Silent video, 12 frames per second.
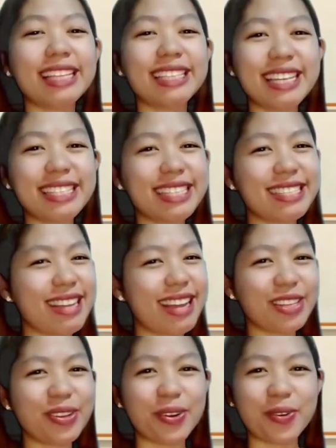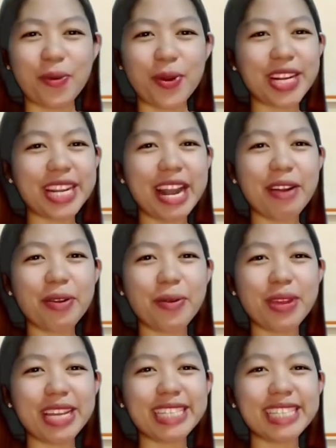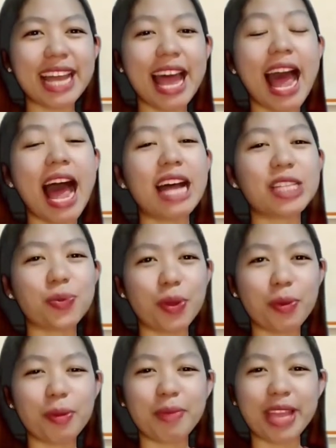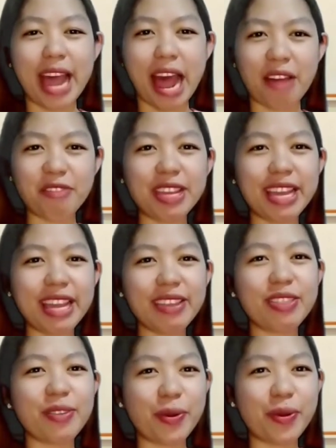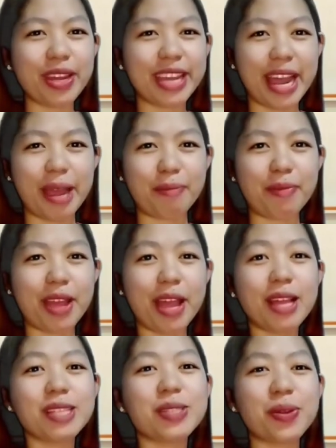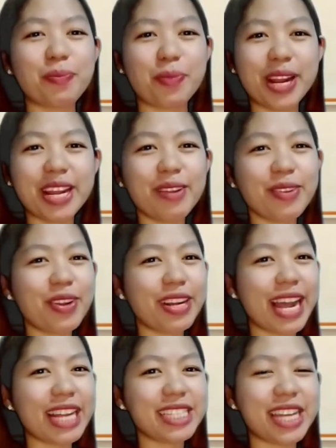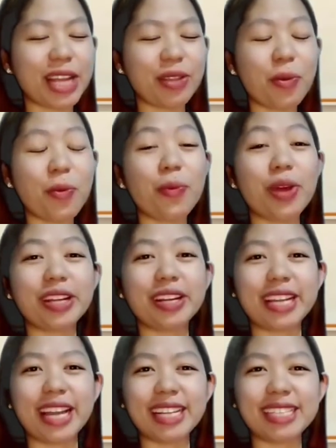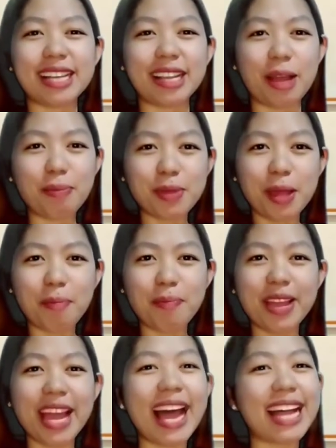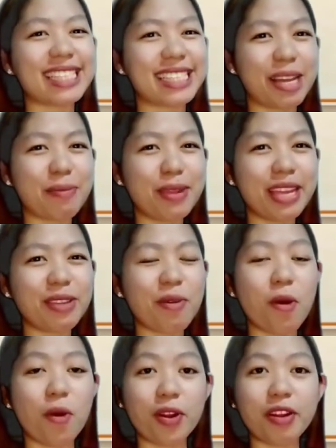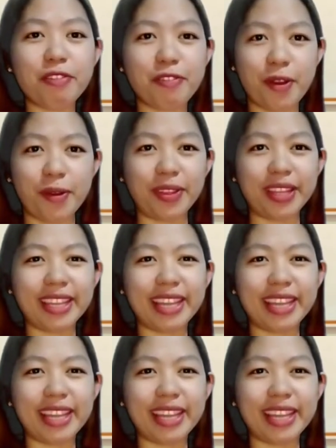This is not your ordinary quiz as we will be having it through a game. So bring out your gadget, whether that is a laptop, a tablet, or a phone.